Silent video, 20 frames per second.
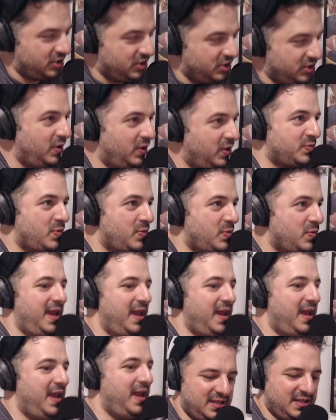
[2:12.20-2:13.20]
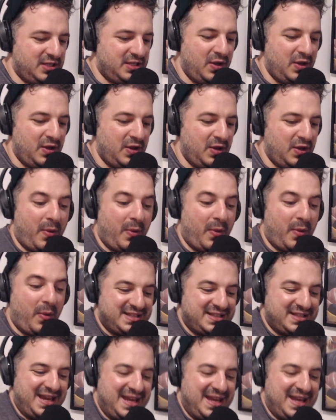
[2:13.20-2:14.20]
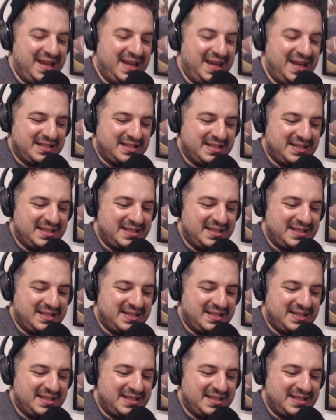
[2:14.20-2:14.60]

you guys want hints? Do you guys want? I want you guys to take guesses.